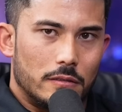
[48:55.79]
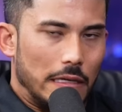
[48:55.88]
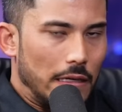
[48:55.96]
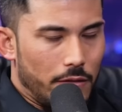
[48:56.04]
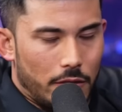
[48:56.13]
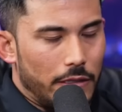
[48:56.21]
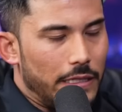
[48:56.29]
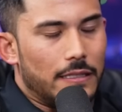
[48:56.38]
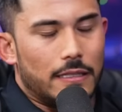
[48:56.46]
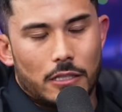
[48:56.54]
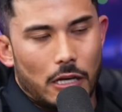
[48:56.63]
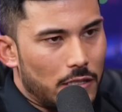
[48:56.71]
That the lead
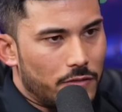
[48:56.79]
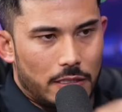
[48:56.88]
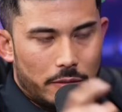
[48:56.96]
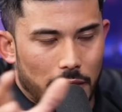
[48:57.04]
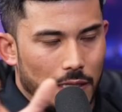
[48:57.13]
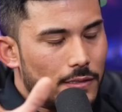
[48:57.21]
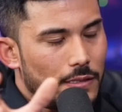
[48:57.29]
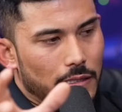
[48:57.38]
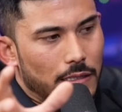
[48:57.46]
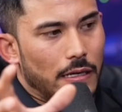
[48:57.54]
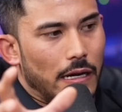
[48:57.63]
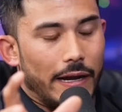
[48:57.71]
did cost 50 bucks.
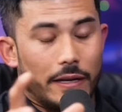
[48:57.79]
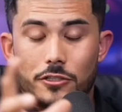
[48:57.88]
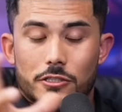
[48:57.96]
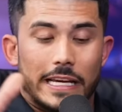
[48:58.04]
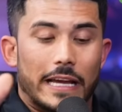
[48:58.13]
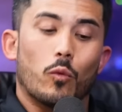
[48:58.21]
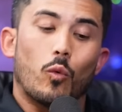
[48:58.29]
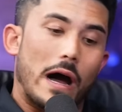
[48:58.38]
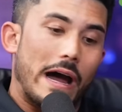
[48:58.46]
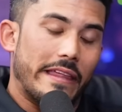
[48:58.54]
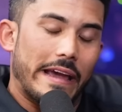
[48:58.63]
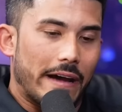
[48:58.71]
And I understand
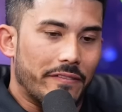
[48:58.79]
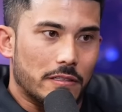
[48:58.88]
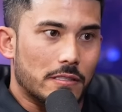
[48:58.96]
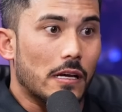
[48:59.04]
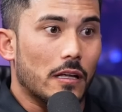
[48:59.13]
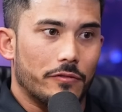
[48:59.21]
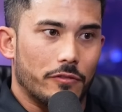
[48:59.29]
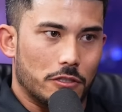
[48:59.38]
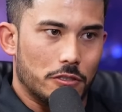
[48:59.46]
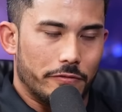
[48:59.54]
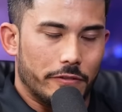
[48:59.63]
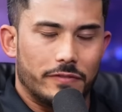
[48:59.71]
why they have to sell it for
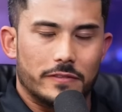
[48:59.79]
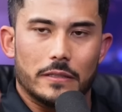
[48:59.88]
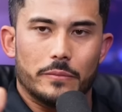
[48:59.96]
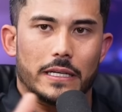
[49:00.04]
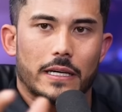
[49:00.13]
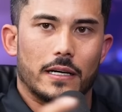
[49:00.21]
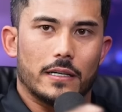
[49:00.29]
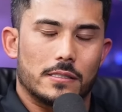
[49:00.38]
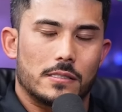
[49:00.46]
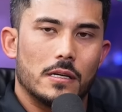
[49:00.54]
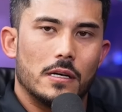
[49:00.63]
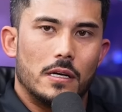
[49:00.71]
250
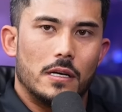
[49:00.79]
because,